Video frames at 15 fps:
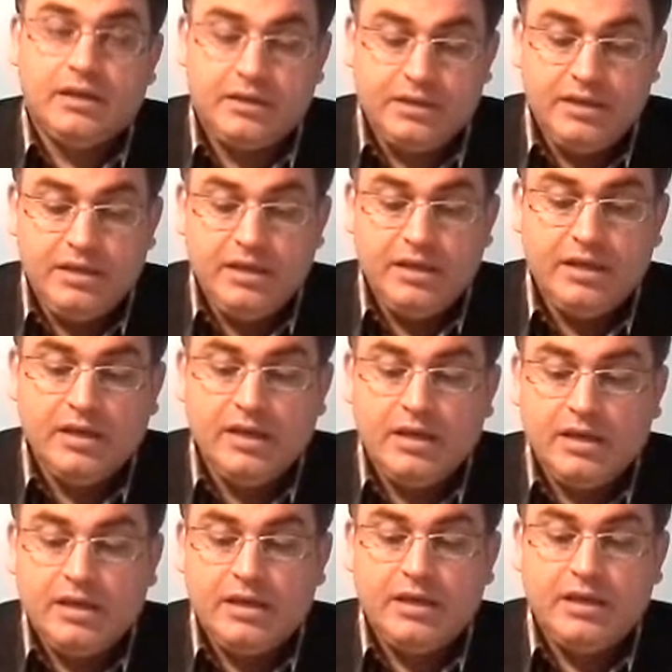key
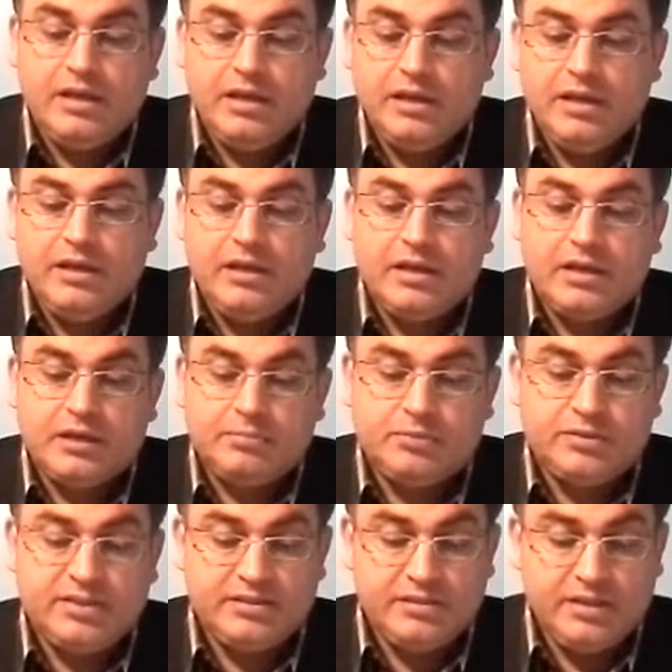
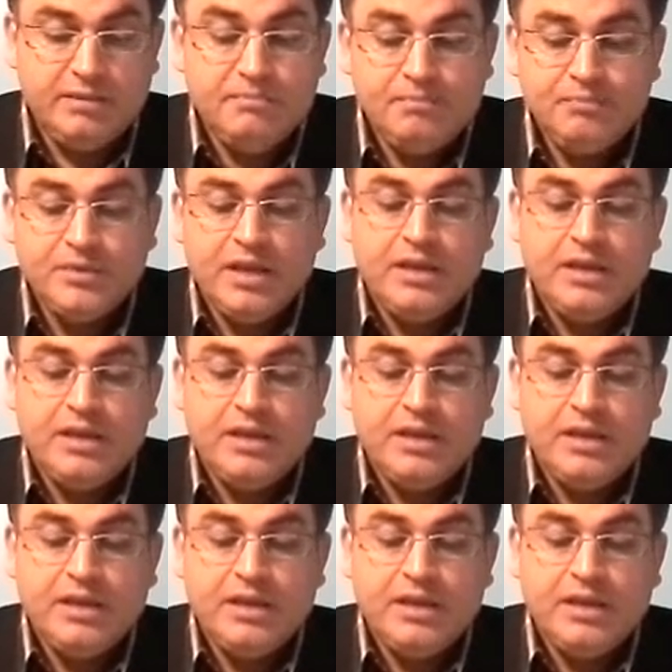crypto system.